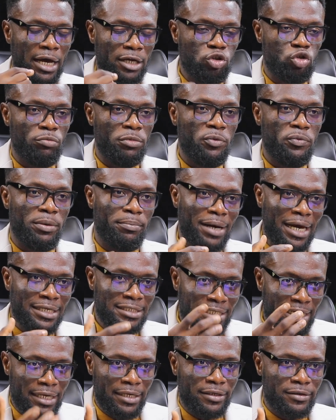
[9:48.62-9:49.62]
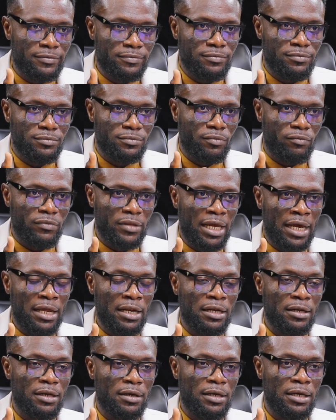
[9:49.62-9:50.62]
Assuming we buy 10,
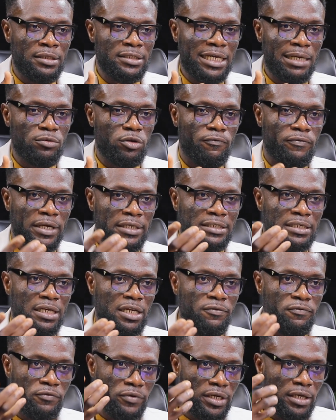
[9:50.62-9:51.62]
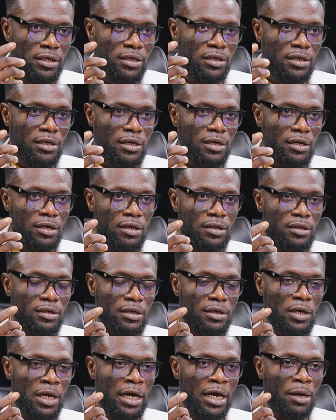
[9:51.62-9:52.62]
and in terms of the delivery,
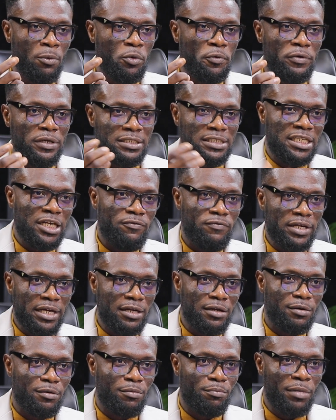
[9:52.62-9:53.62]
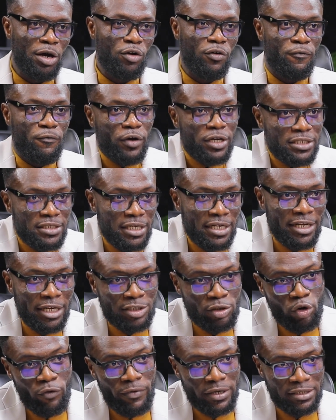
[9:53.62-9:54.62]
we received it, but unfortunately there's
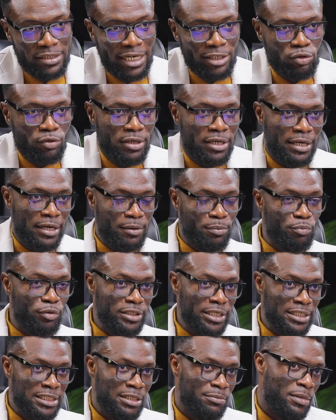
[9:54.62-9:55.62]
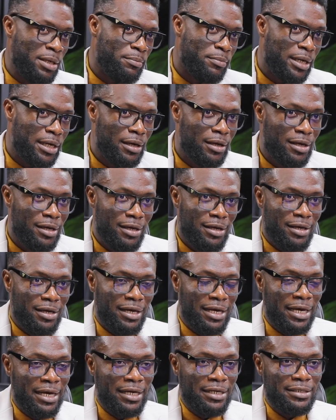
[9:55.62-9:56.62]
an oversight on the project team member,
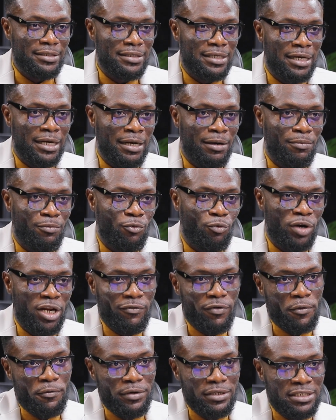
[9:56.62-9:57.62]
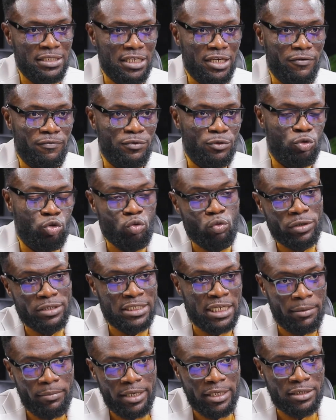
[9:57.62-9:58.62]
and whatever we received, 2 was
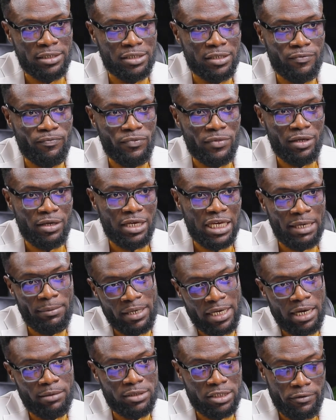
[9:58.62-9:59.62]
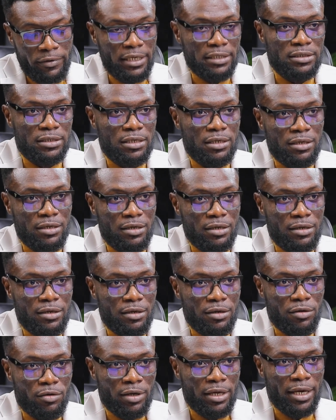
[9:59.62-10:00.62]
damaged. It becomes a risk.
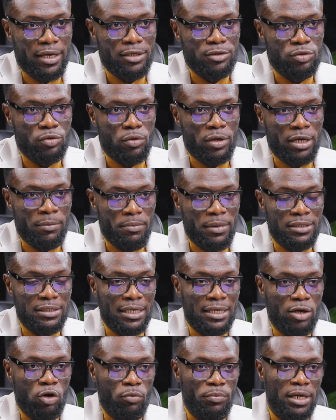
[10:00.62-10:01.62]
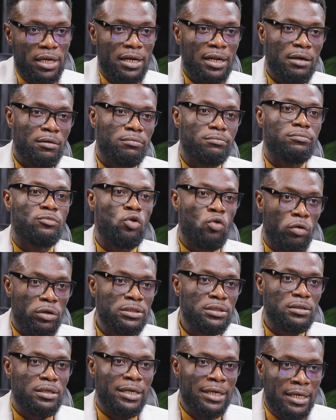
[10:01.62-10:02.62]
Okay, so it means that there will be another
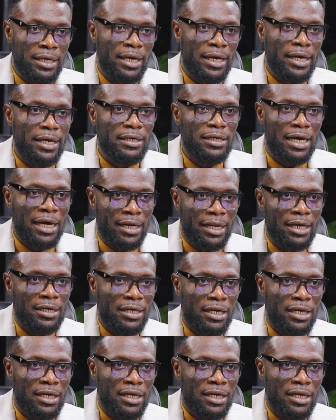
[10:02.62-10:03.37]
cost incurred at that